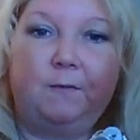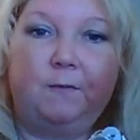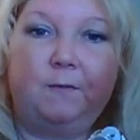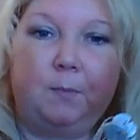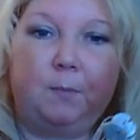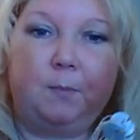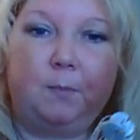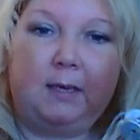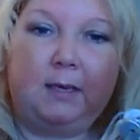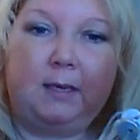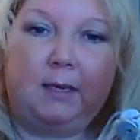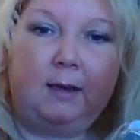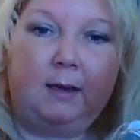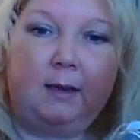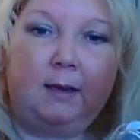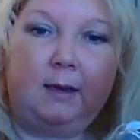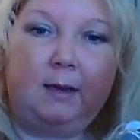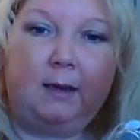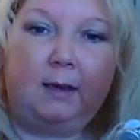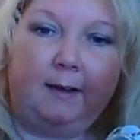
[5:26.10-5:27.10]
for me,
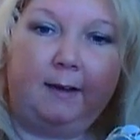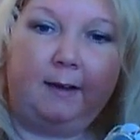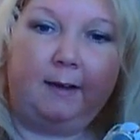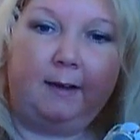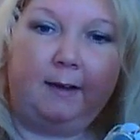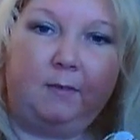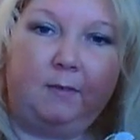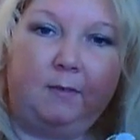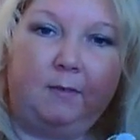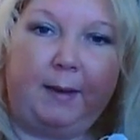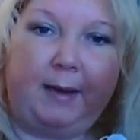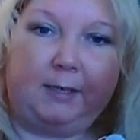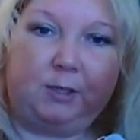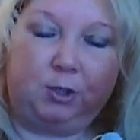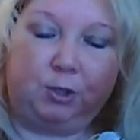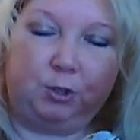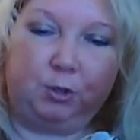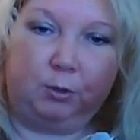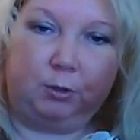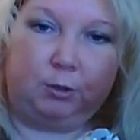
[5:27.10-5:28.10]
I have bad
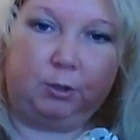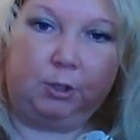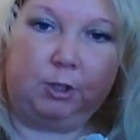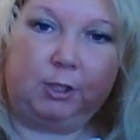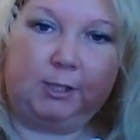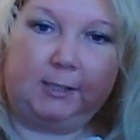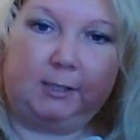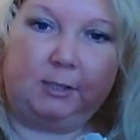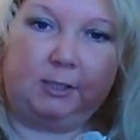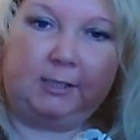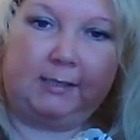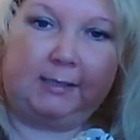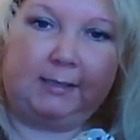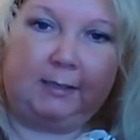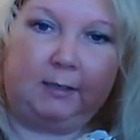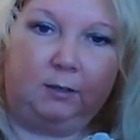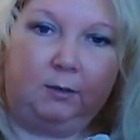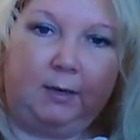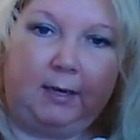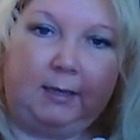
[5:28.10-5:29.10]
shoulders that are
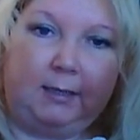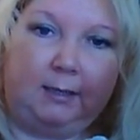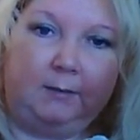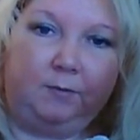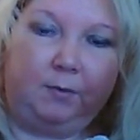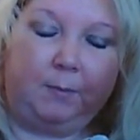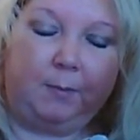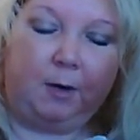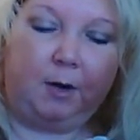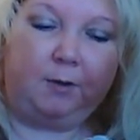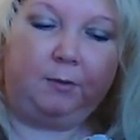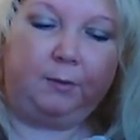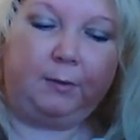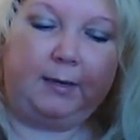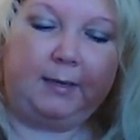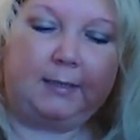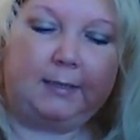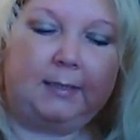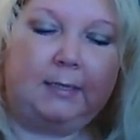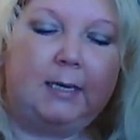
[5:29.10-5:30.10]
disintegrating from the
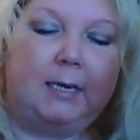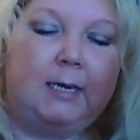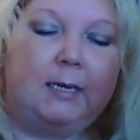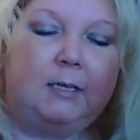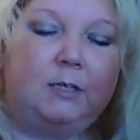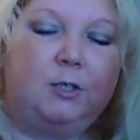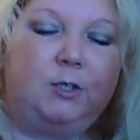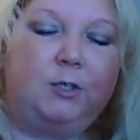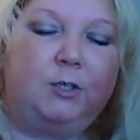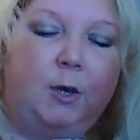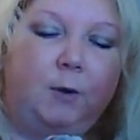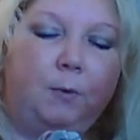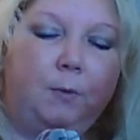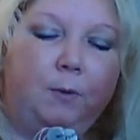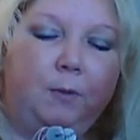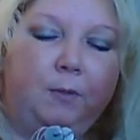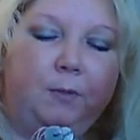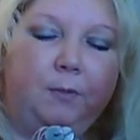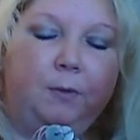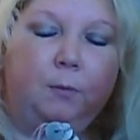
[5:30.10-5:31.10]
arthritis,
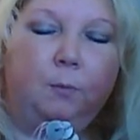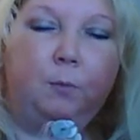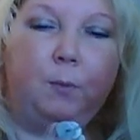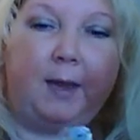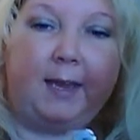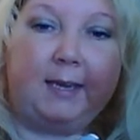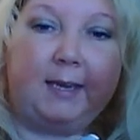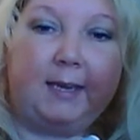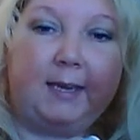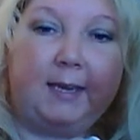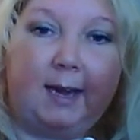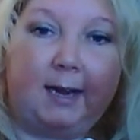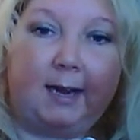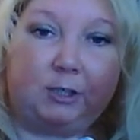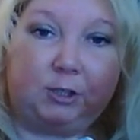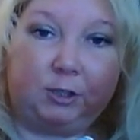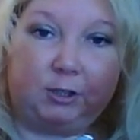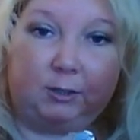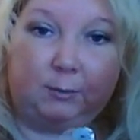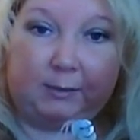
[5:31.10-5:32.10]
so the weight
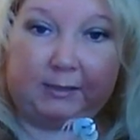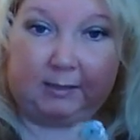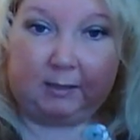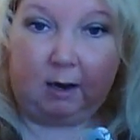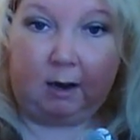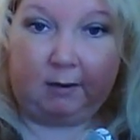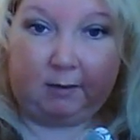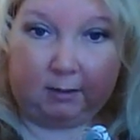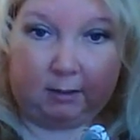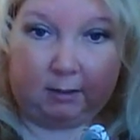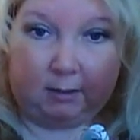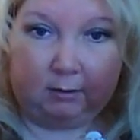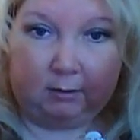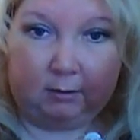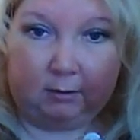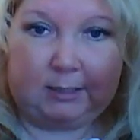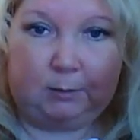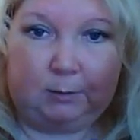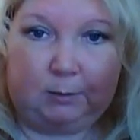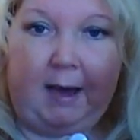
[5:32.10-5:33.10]
actually was not
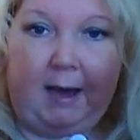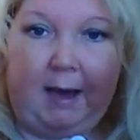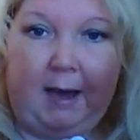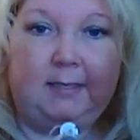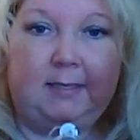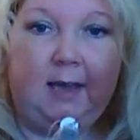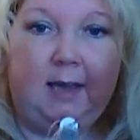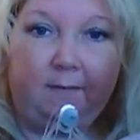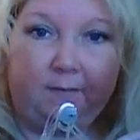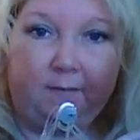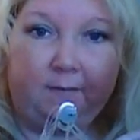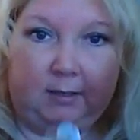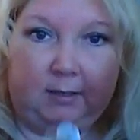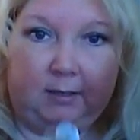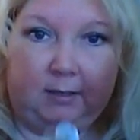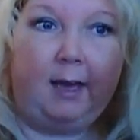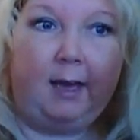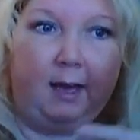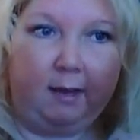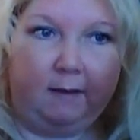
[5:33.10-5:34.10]
nearly as bad as having
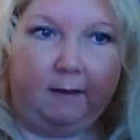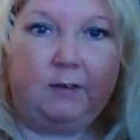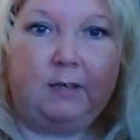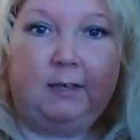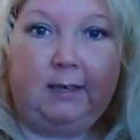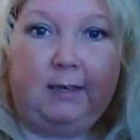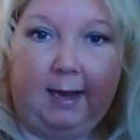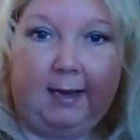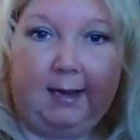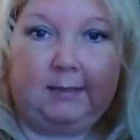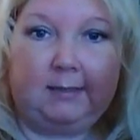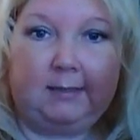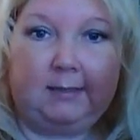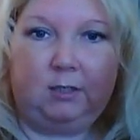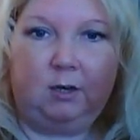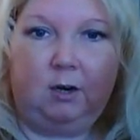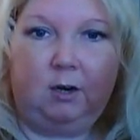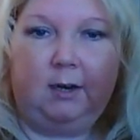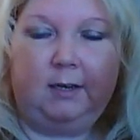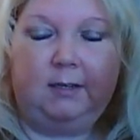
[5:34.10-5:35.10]
a heavy
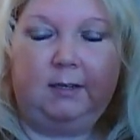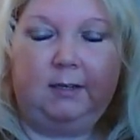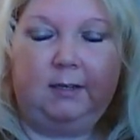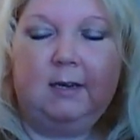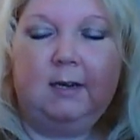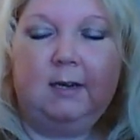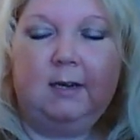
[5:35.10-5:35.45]
cast on.